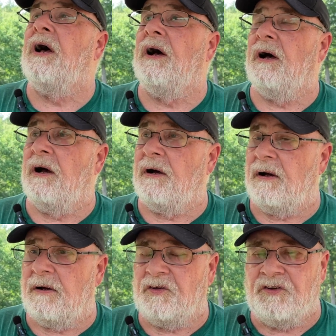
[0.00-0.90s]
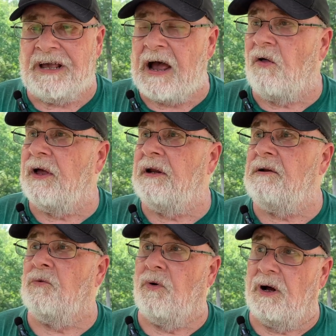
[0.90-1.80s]
salad
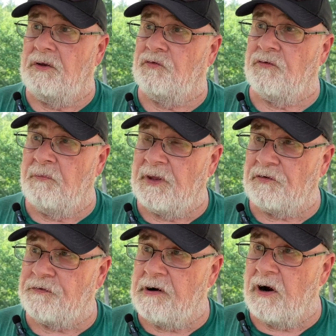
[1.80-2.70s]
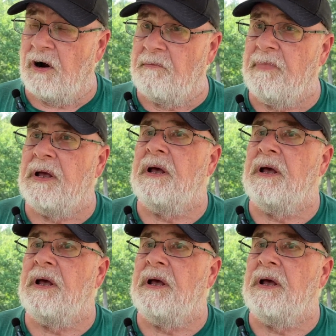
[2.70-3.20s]
was from this farm.